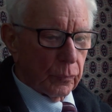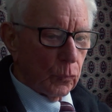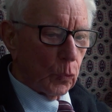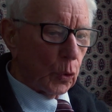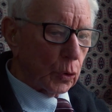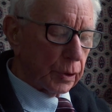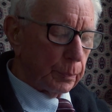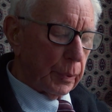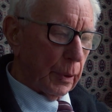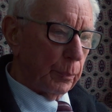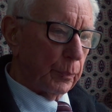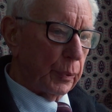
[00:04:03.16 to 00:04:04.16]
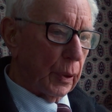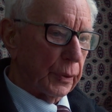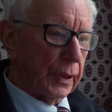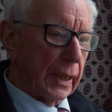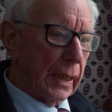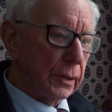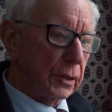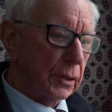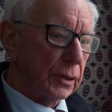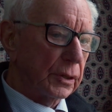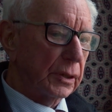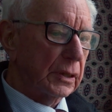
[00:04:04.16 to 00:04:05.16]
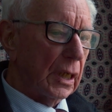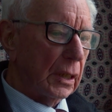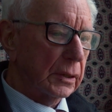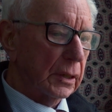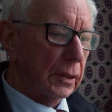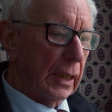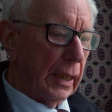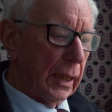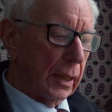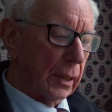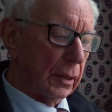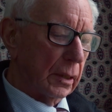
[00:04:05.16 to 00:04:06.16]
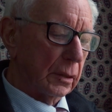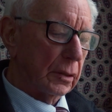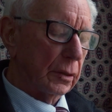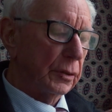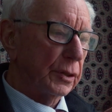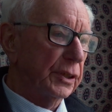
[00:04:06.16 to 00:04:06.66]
water pump on the engine started leaking it on the